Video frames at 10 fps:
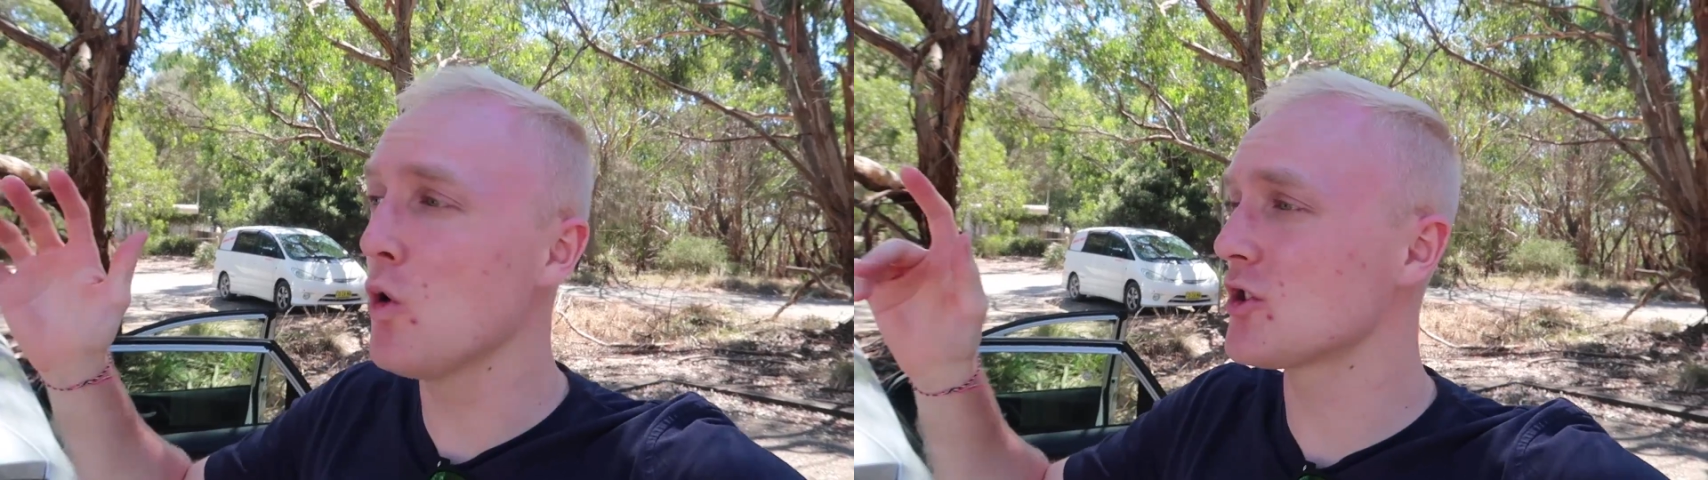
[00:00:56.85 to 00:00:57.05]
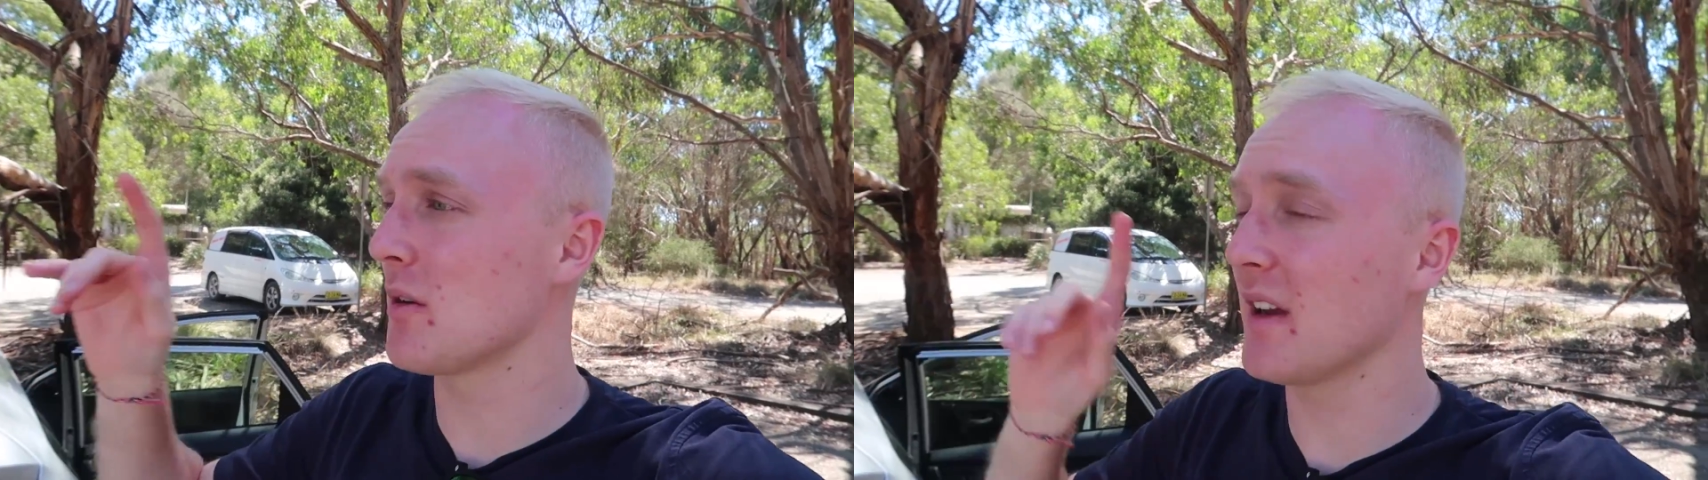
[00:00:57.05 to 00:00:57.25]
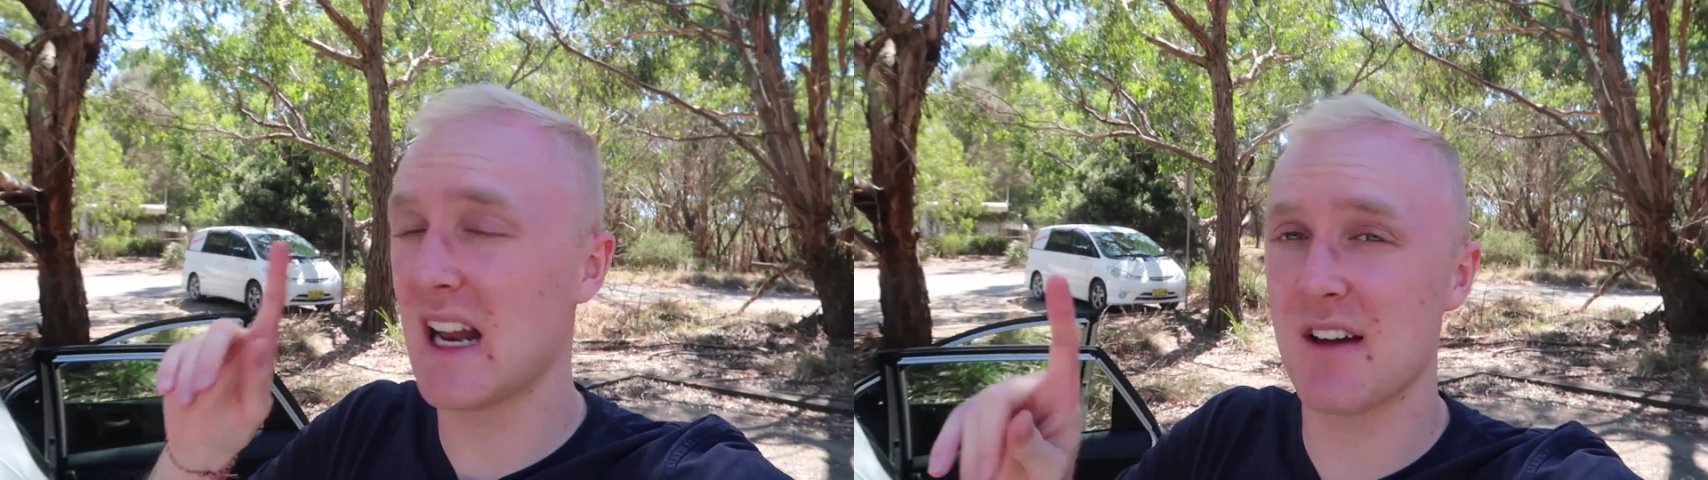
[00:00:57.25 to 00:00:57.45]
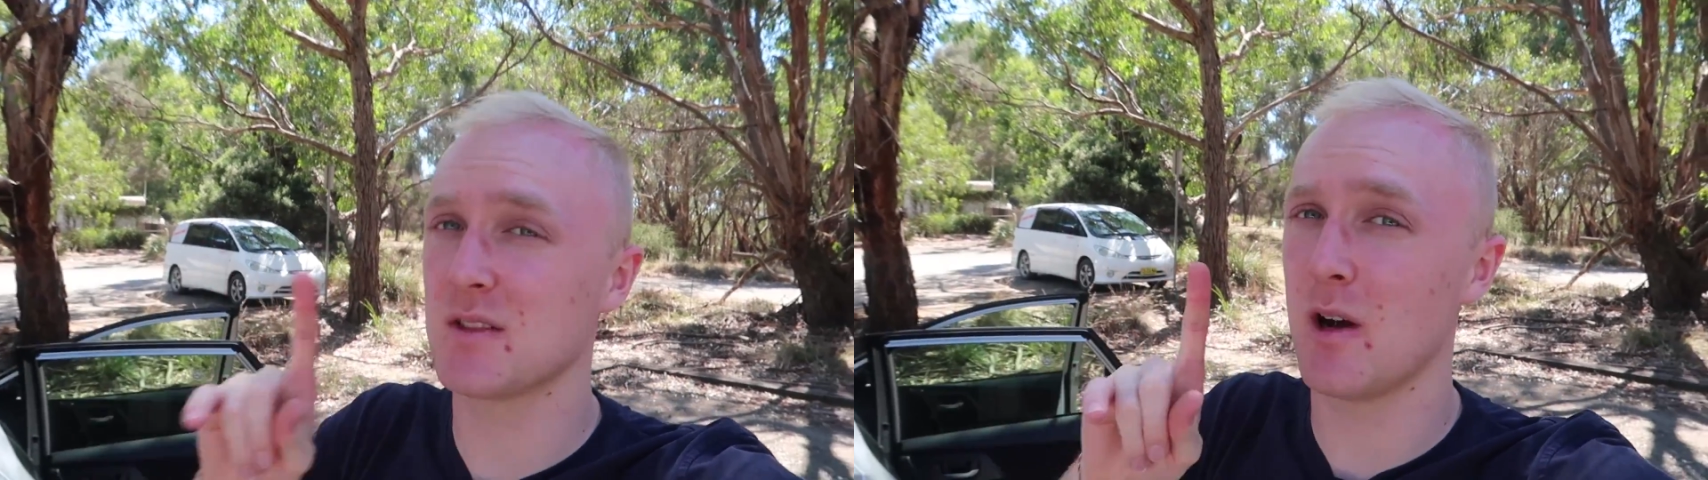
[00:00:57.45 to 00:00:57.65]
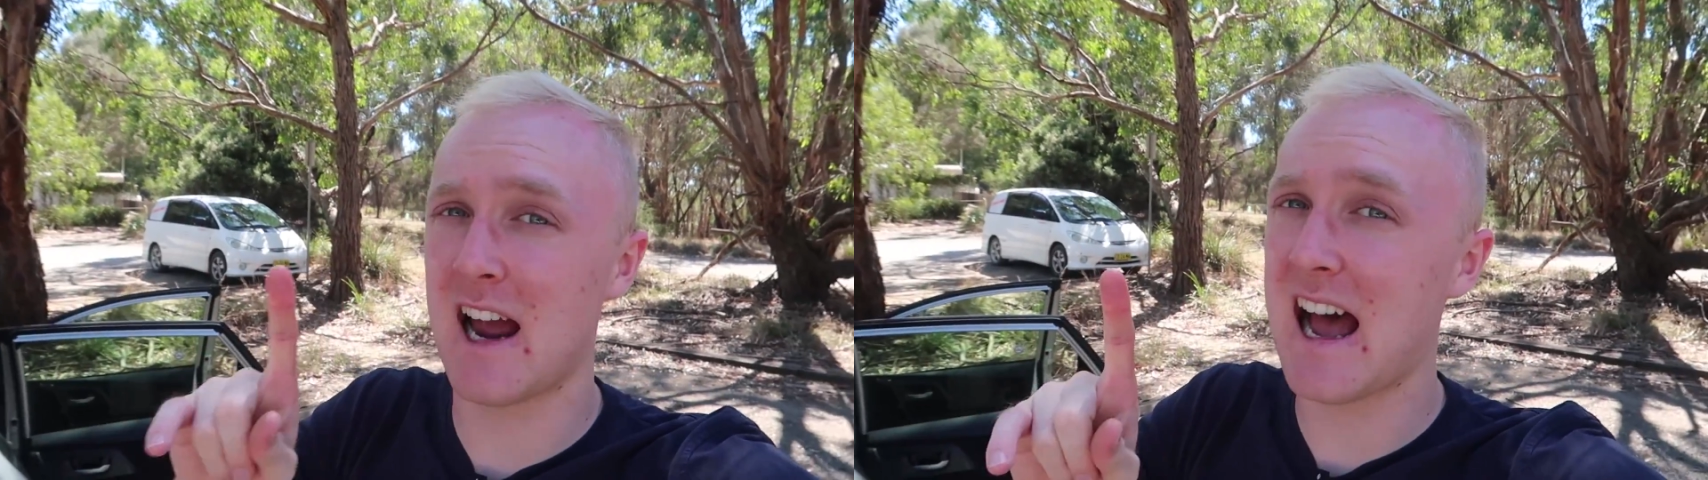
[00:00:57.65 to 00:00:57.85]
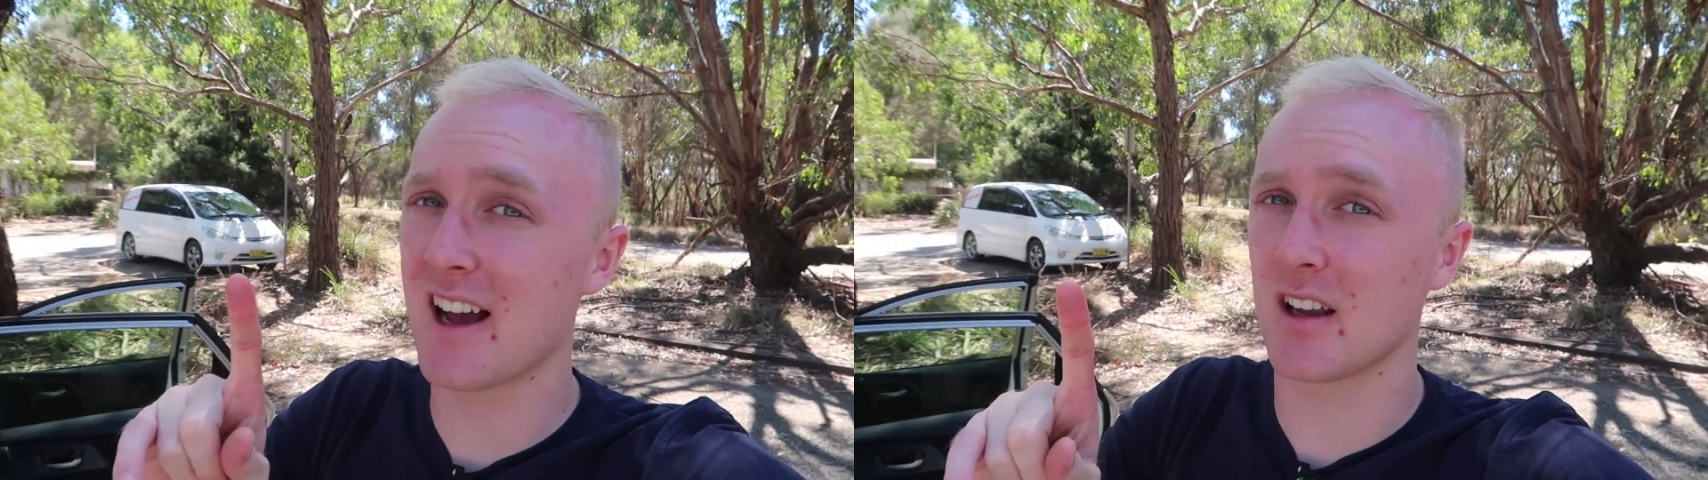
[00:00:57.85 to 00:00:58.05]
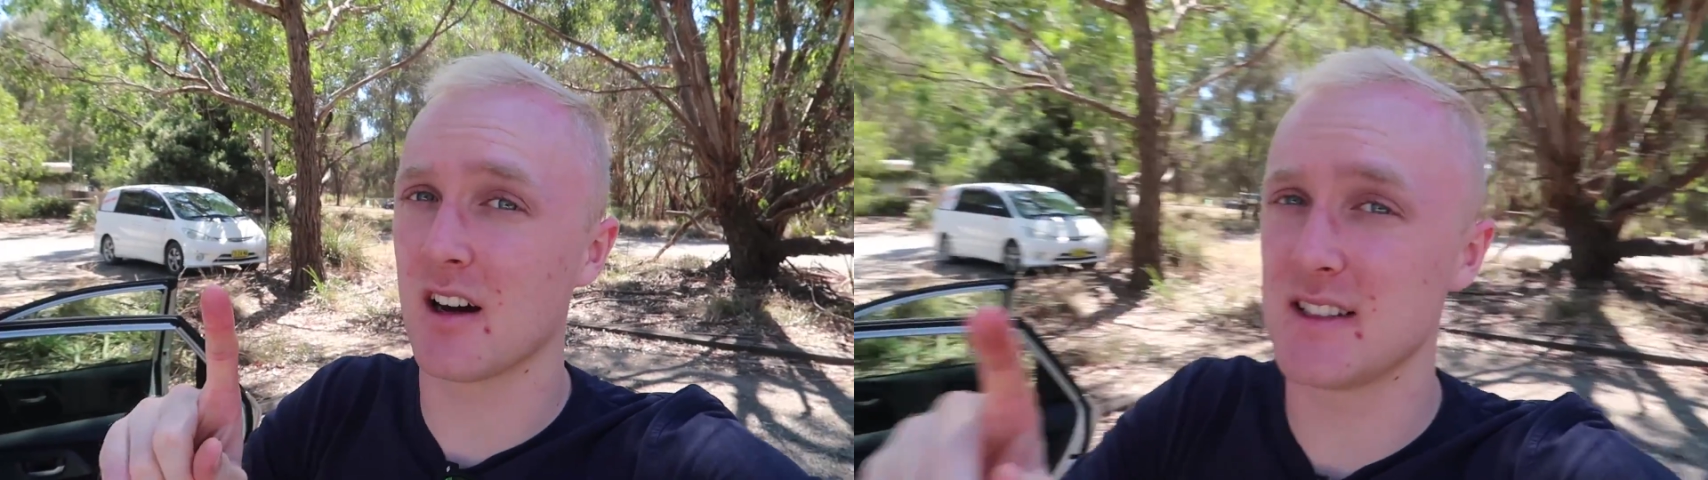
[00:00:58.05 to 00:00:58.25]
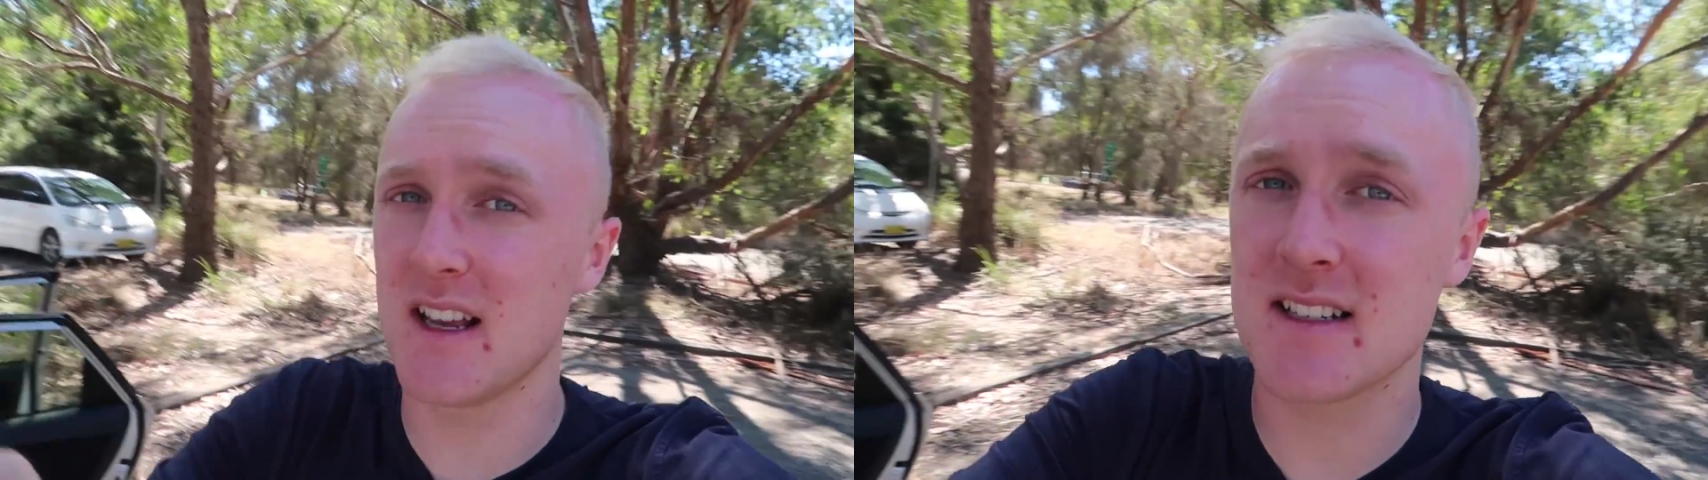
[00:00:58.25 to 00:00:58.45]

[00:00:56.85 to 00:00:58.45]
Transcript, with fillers: Also, I'm gonna have to wear a hat, guys.